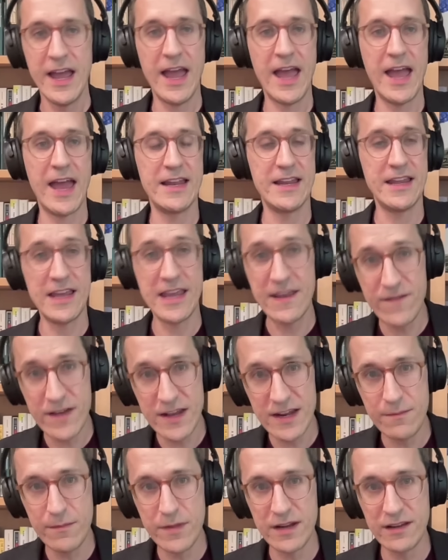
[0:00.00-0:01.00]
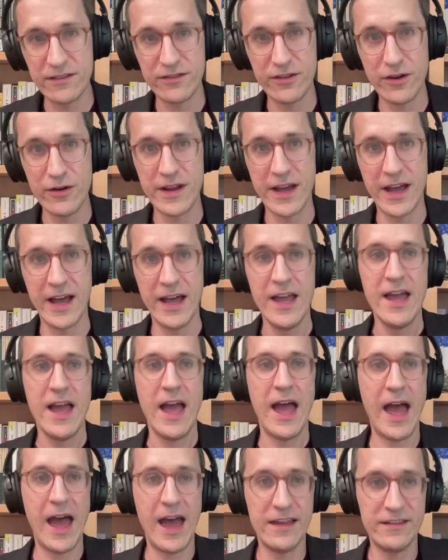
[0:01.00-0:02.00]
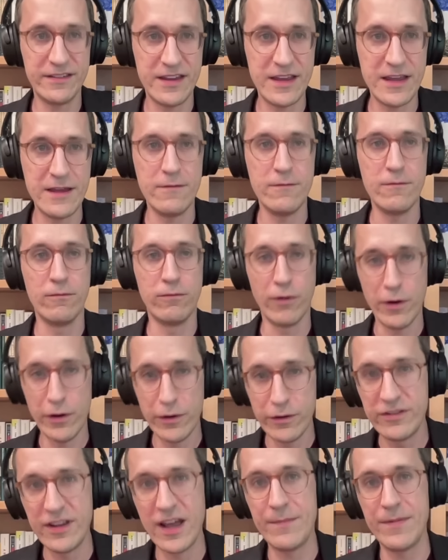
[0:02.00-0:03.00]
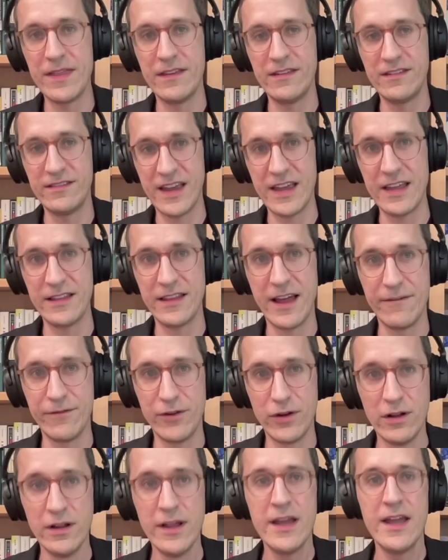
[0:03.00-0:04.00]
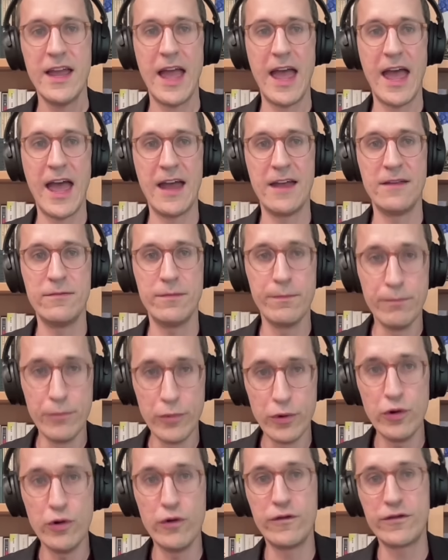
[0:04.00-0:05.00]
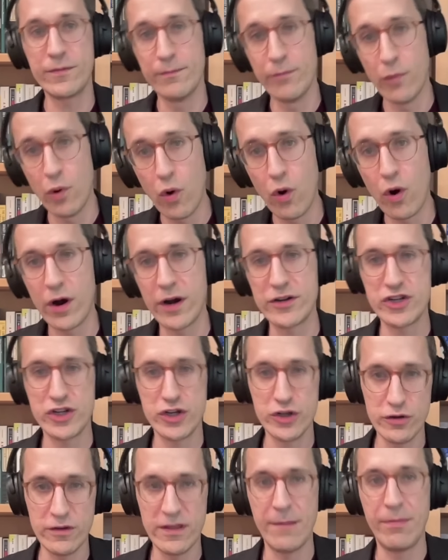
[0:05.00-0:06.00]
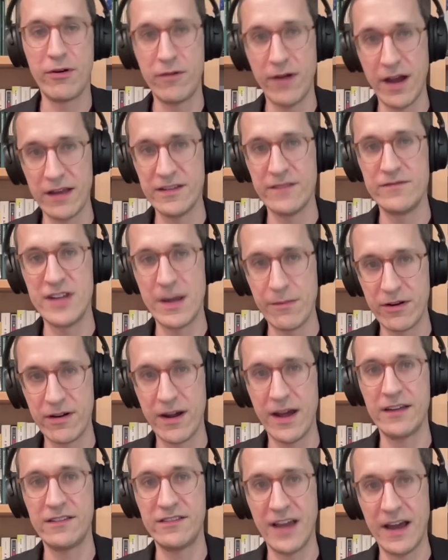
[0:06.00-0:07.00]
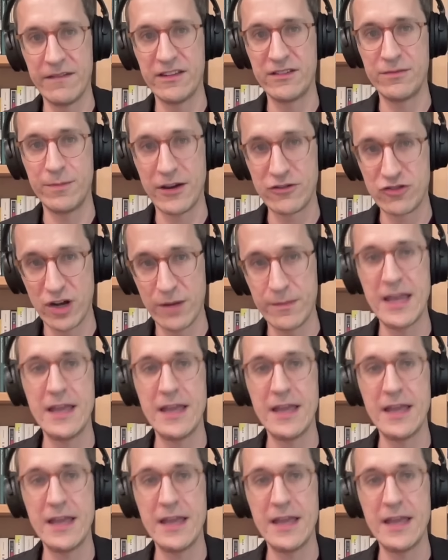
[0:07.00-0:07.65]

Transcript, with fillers: And even in Minnesota, as he rose up in the state level and moved more to the progressive Democratic side of the spectrum,